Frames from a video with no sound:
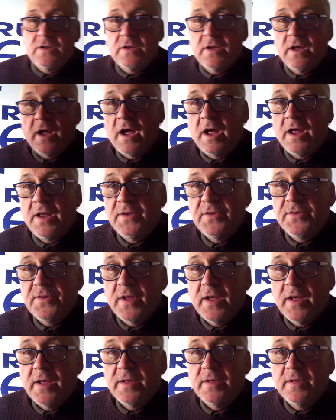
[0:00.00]
and
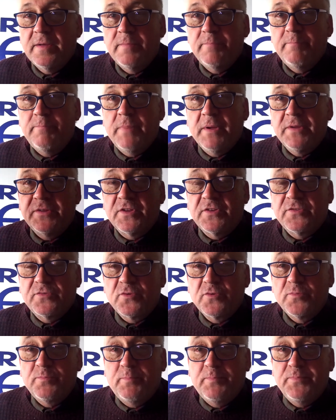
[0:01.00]
this
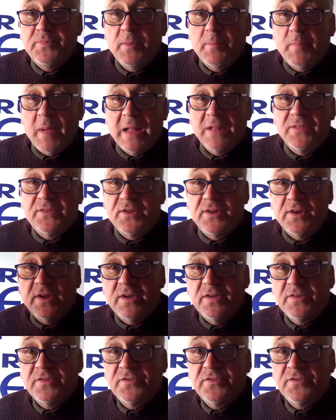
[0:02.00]
was the Baltana